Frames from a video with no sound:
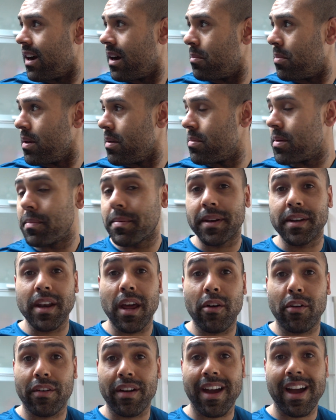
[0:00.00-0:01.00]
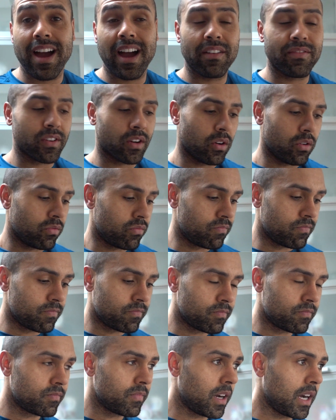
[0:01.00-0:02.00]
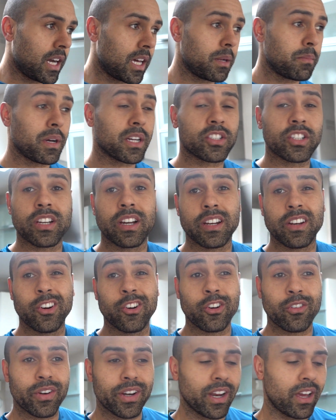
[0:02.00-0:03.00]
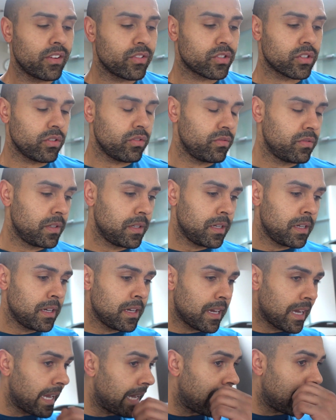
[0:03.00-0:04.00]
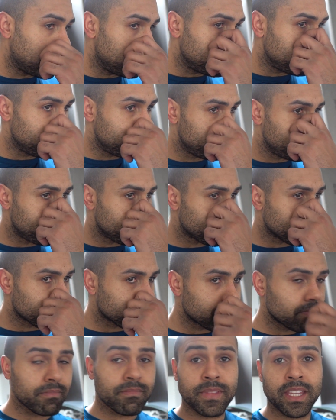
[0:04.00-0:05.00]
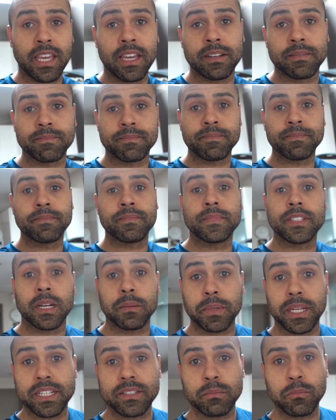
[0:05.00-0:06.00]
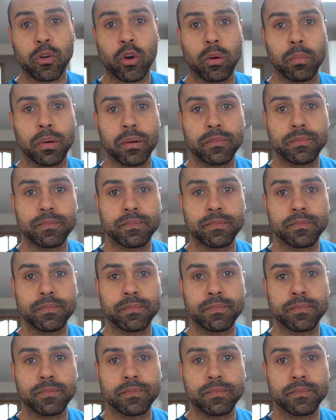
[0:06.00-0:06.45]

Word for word: maybe about an hour and a half ago and I'm actually kind of hungry now so um, yeah time to get some grub